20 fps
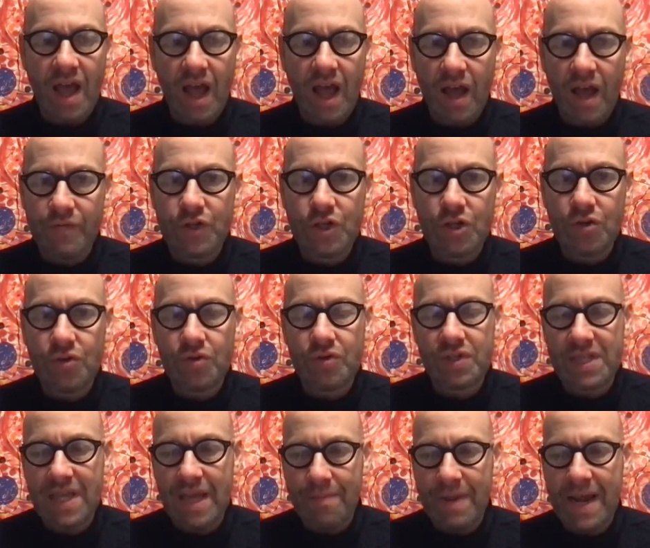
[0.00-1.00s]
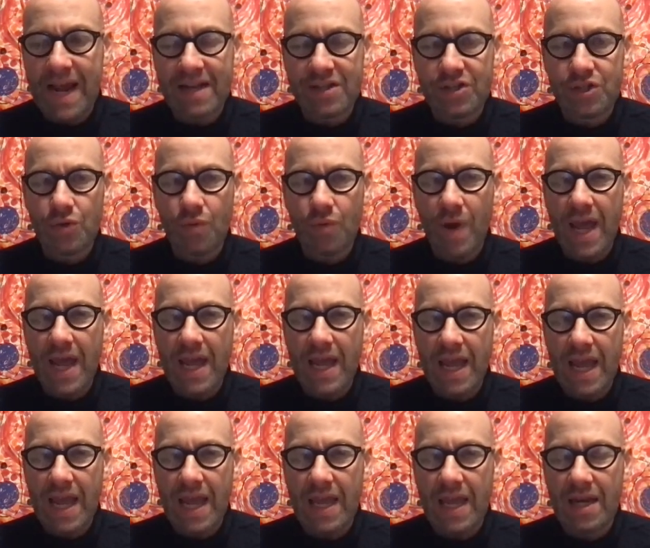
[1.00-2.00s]
of Jews that passed away
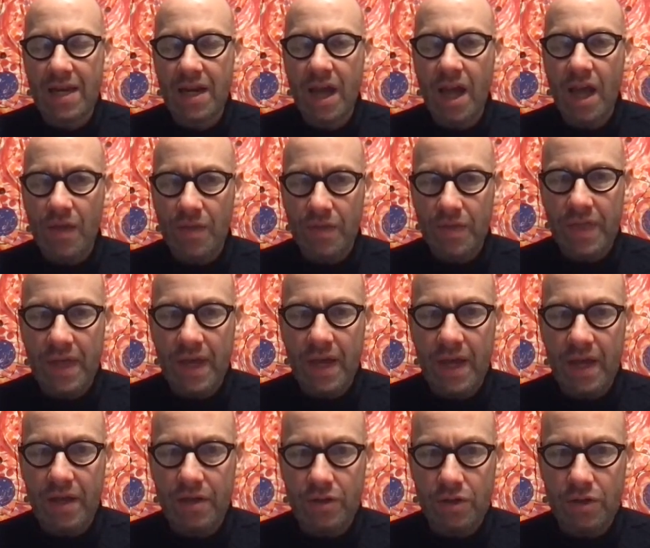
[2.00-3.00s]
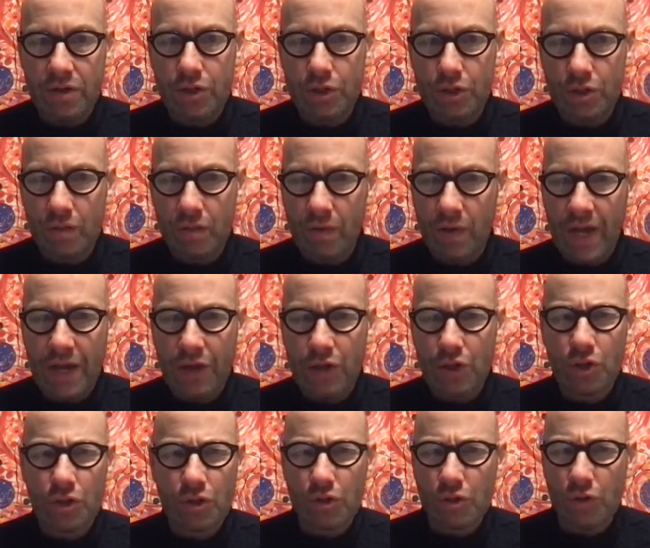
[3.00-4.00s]
in the
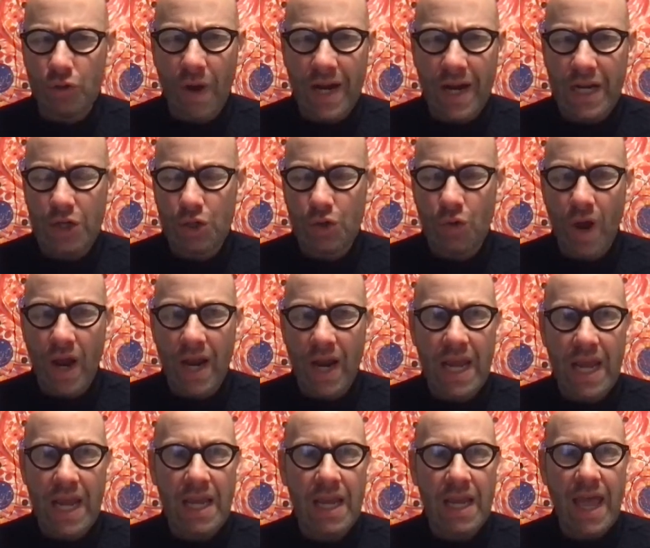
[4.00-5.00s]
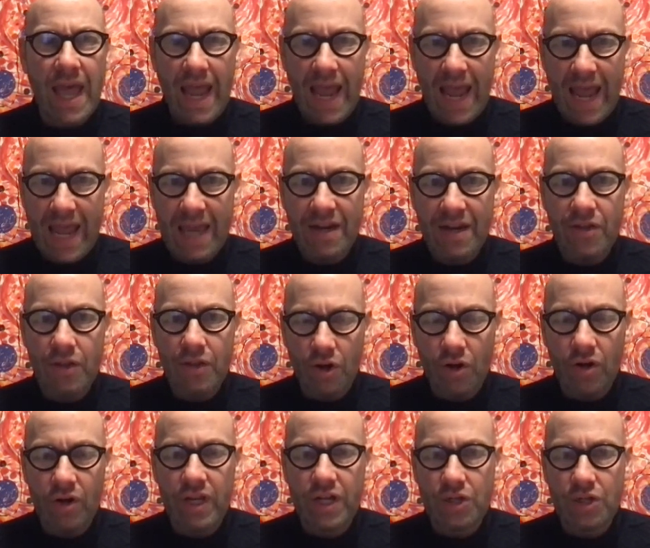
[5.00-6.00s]
2020 and in the
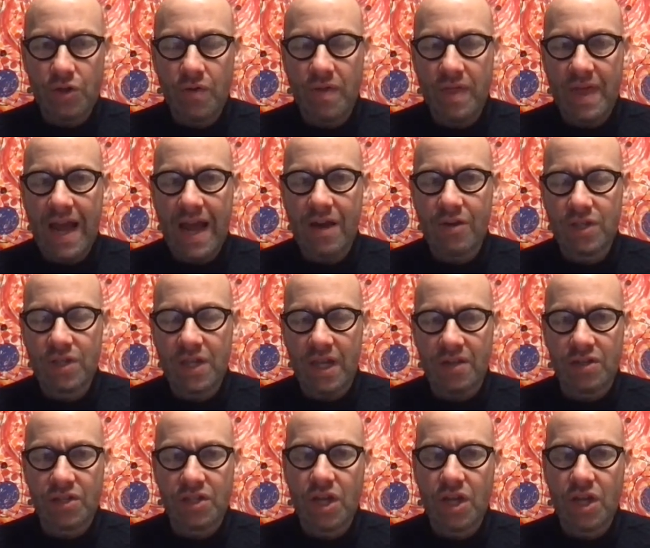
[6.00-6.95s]
early 2000s.